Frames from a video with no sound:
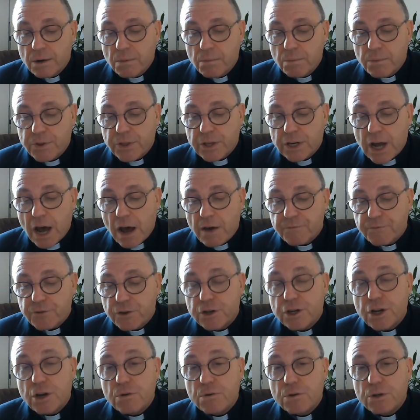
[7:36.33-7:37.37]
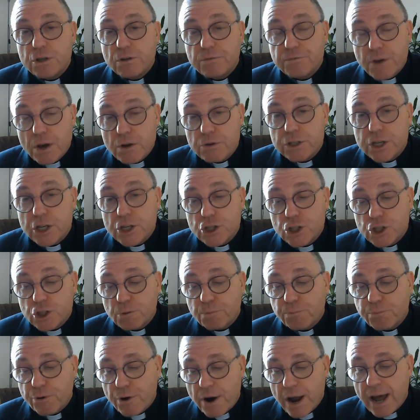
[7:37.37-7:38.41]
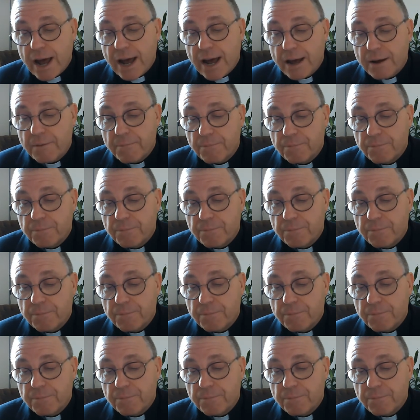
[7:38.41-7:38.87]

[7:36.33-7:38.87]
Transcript: with an afternoon devoted to prayer,